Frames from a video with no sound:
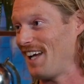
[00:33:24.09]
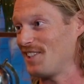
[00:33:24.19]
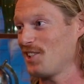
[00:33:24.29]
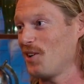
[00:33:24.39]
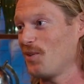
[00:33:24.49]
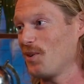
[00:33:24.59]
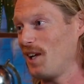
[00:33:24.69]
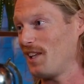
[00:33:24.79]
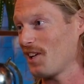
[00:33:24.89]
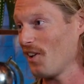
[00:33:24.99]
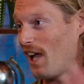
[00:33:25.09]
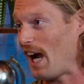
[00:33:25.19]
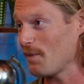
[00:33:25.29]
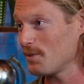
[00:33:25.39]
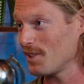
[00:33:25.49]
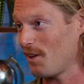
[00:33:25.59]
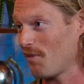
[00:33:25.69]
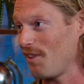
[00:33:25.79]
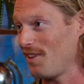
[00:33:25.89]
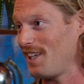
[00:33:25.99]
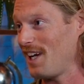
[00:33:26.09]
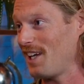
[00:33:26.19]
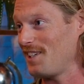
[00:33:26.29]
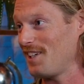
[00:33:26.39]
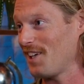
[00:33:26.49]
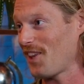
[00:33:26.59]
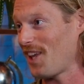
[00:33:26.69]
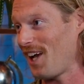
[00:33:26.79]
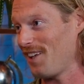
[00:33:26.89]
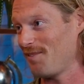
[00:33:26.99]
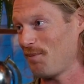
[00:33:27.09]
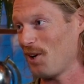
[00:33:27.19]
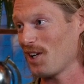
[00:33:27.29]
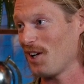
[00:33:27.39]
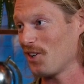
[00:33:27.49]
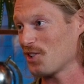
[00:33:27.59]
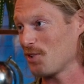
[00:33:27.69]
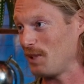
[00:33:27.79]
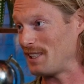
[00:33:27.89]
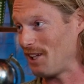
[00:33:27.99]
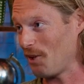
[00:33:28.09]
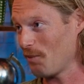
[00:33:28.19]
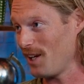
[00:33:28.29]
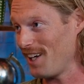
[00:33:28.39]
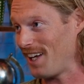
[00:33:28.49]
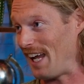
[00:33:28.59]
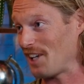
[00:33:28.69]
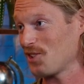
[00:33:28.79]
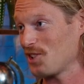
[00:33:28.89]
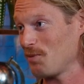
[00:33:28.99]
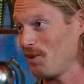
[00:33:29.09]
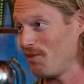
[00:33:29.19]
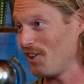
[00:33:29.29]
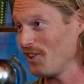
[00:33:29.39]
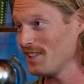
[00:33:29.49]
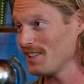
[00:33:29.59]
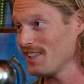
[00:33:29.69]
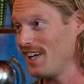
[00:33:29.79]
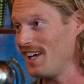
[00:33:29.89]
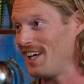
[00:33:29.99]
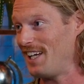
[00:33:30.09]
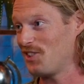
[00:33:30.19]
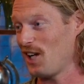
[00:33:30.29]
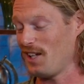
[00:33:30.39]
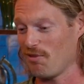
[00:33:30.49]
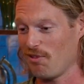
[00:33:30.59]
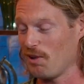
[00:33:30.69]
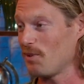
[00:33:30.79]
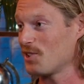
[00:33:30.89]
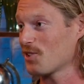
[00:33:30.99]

And so in the collapse of the idea that market hunters should be celebrated and actually should be villains, he tried to flip